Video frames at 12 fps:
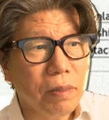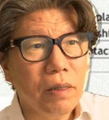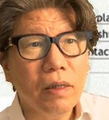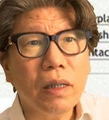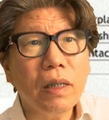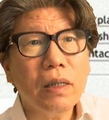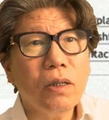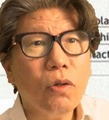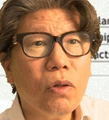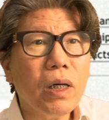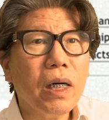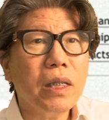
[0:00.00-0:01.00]
If occlusal
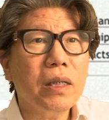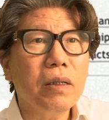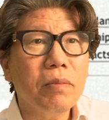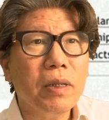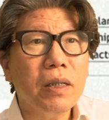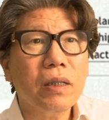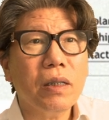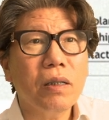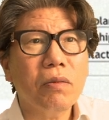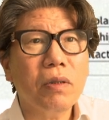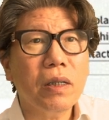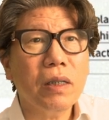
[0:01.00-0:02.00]
splint therapy is
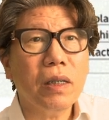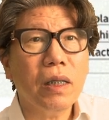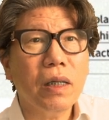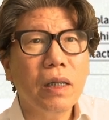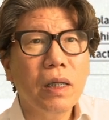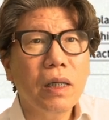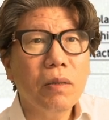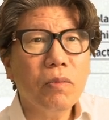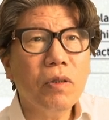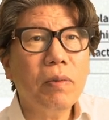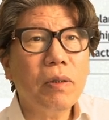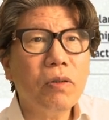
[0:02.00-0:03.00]
effective,
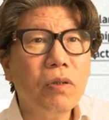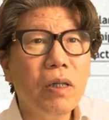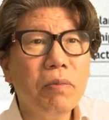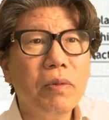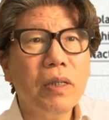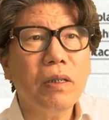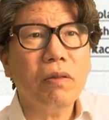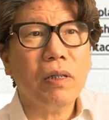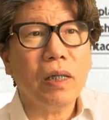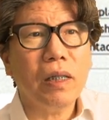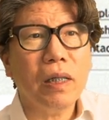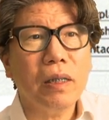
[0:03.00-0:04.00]
then proceed with full
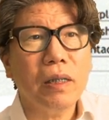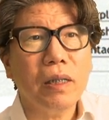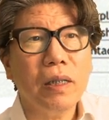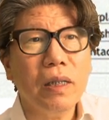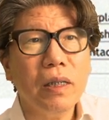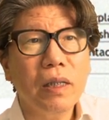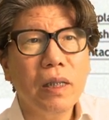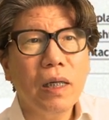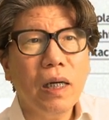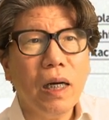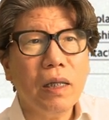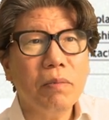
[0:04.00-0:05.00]
mouth
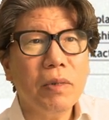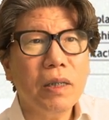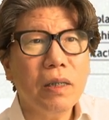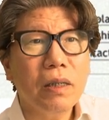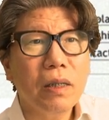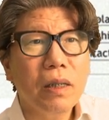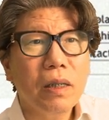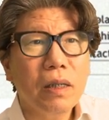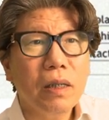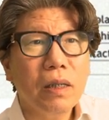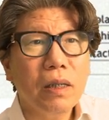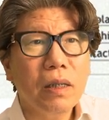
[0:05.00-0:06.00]
rehabilitation or
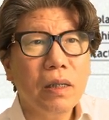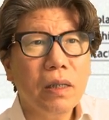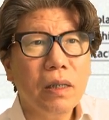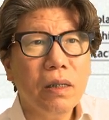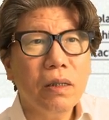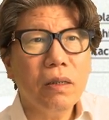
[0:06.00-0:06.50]
orthodontic treatment.